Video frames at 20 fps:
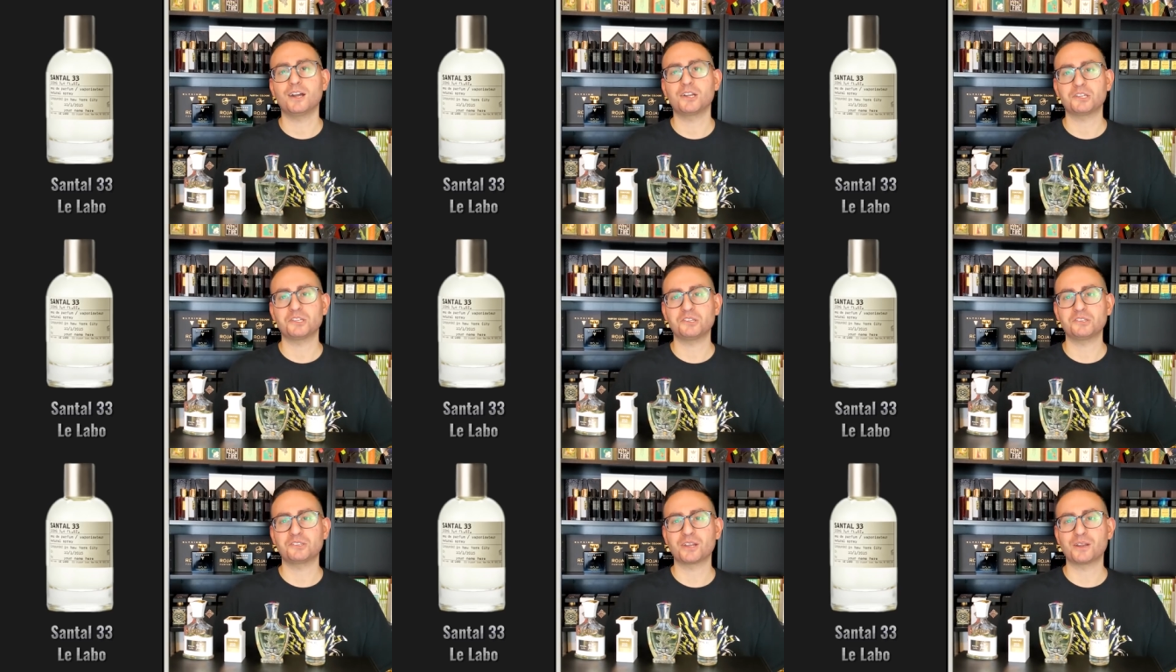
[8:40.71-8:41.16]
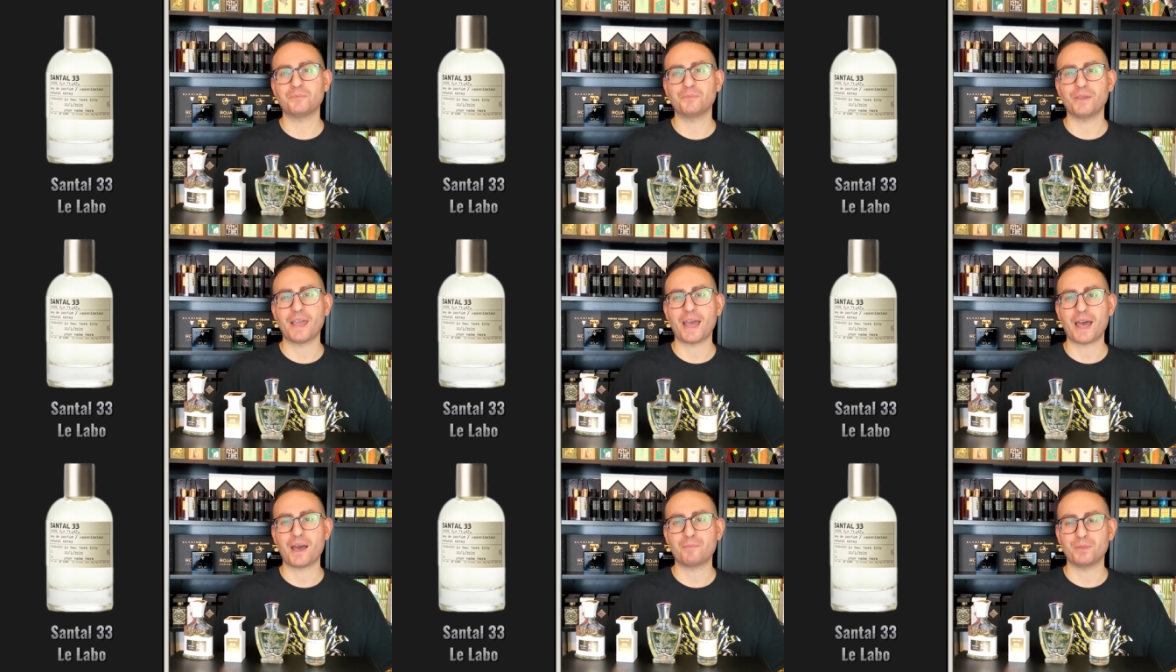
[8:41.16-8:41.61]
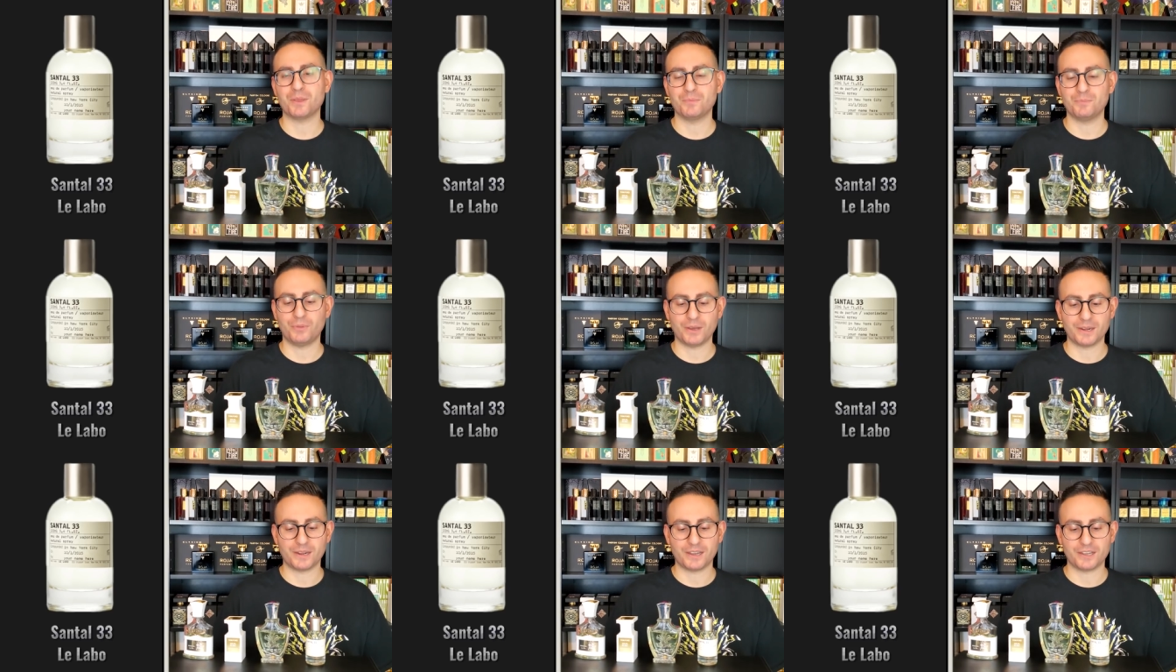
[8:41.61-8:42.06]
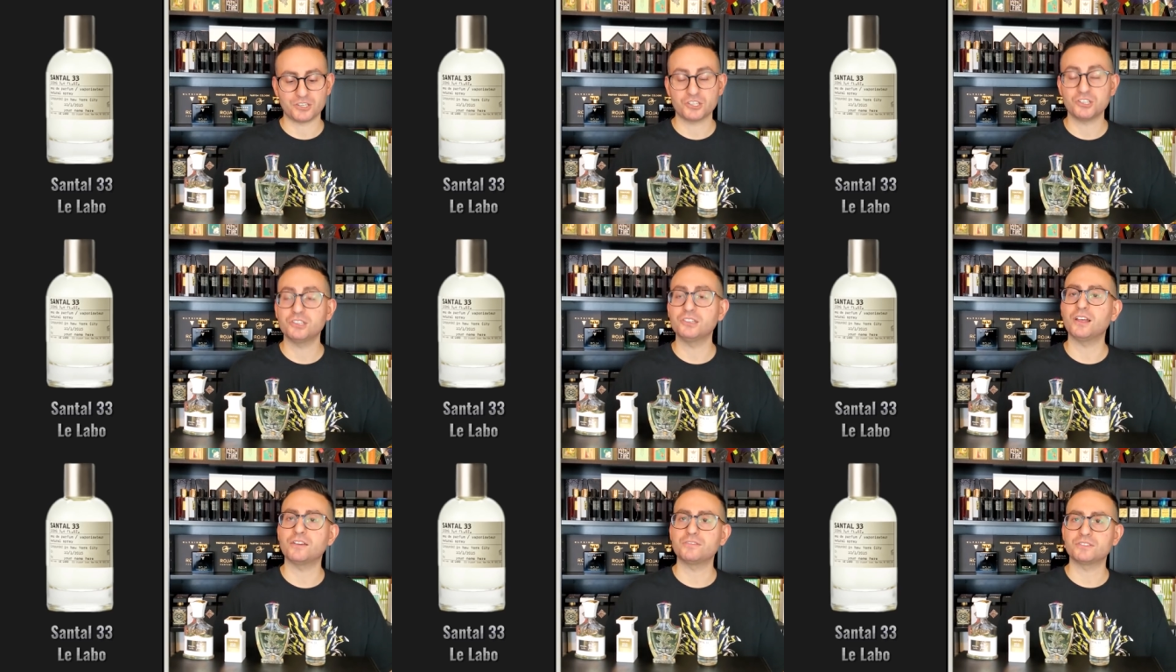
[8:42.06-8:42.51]
uh, she's going to be happy. But uh,
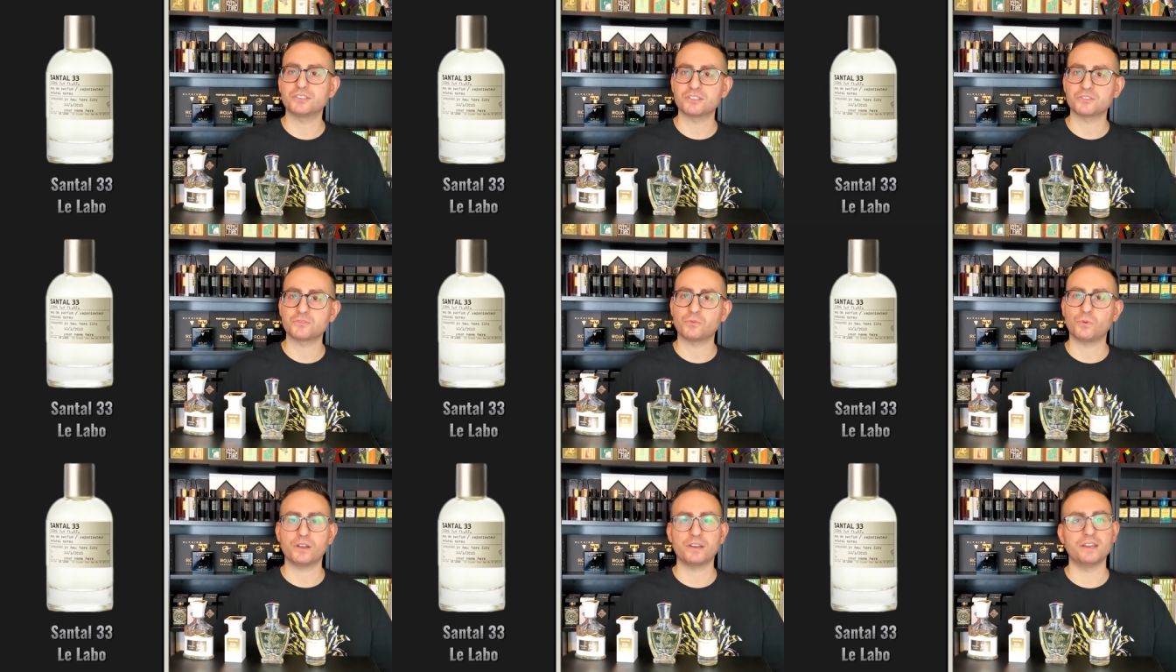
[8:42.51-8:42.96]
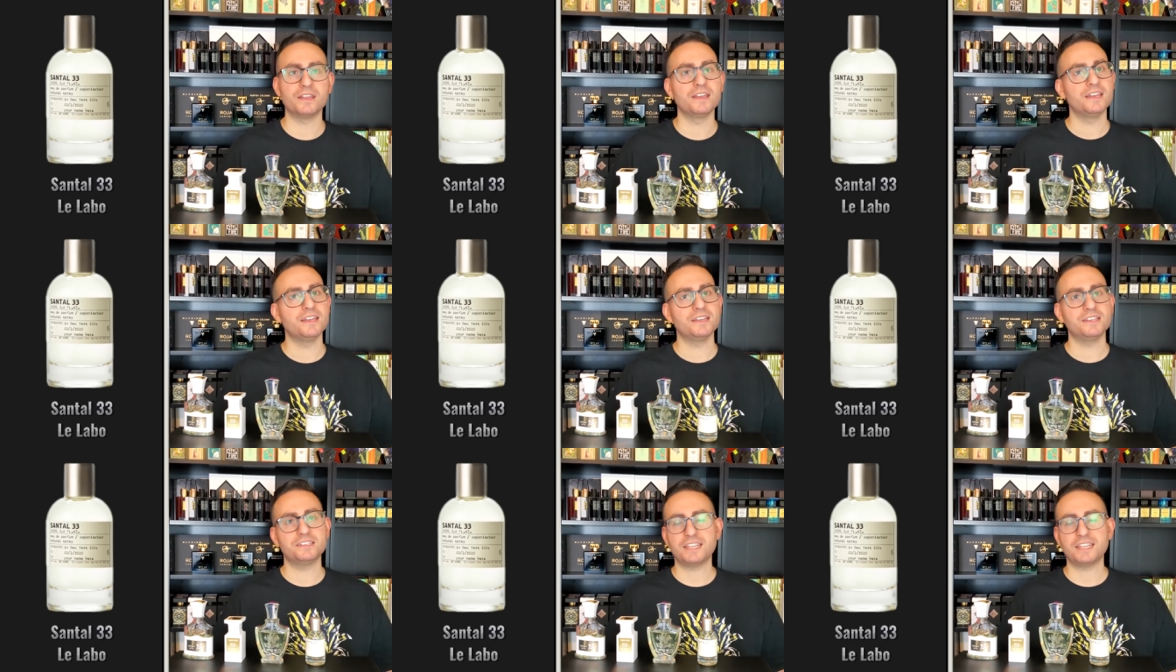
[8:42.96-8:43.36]
she loves this one.